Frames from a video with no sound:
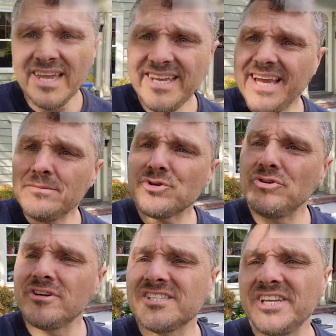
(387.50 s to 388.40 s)
Yeah, I'm sure
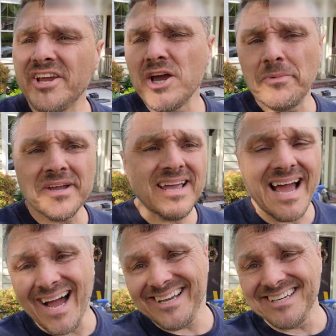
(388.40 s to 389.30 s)
you could see it coming.
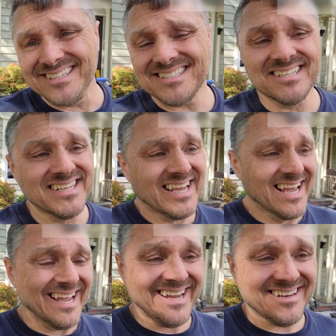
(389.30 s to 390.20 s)
I didn't.
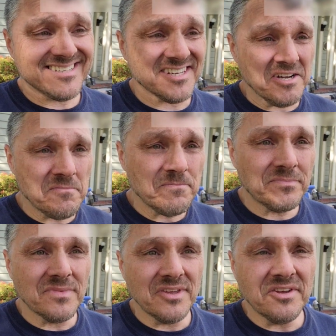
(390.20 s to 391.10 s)
It, uh,
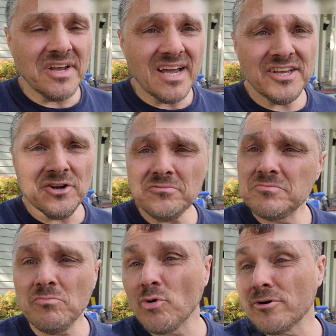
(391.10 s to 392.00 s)
you know,
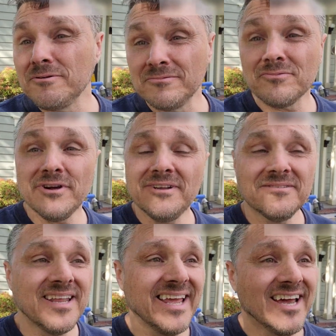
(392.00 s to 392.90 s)
mortar, right?
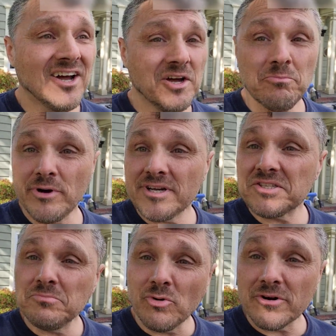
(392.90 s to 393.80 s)
Uh,
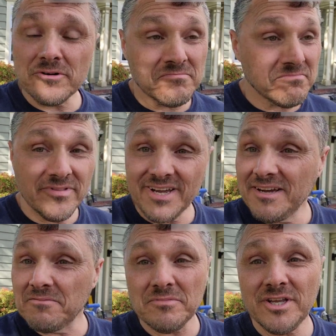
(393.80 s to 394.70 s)
bricks, mortar,
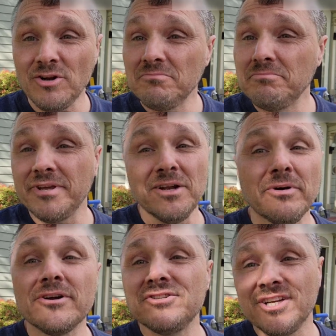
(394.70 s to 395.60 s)
they, you know, peanut
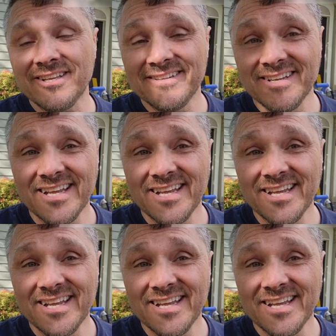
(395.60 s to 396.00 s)
butter and jelly.